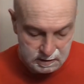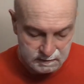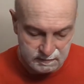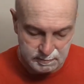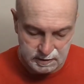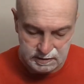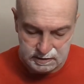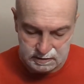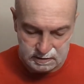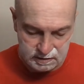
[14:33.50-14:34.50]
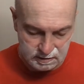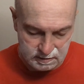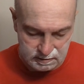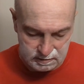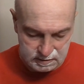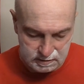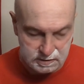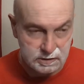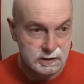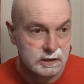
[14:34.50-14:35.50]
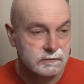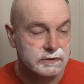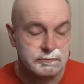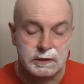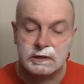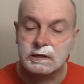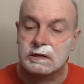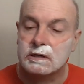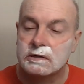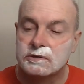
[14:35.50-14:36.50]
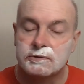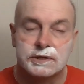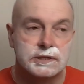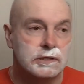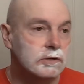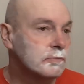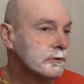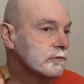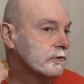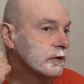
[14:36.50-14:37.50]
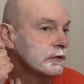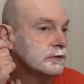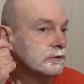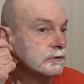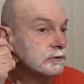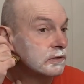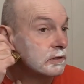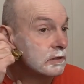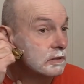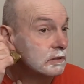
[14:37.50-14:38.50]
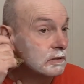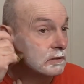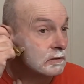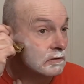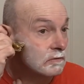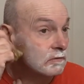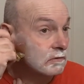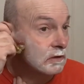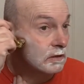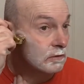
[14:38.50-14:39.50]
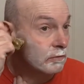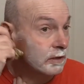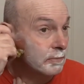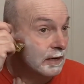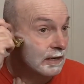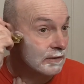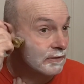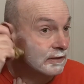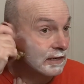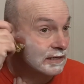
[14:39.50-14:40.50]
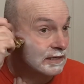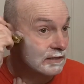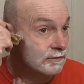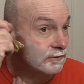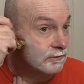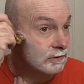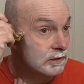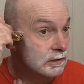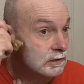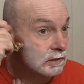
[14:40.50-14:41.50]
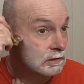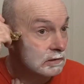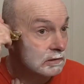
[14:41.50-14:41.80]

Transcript: it's kind of amazing to think that Gillette was making twist-to-open razors way back in the 1930s.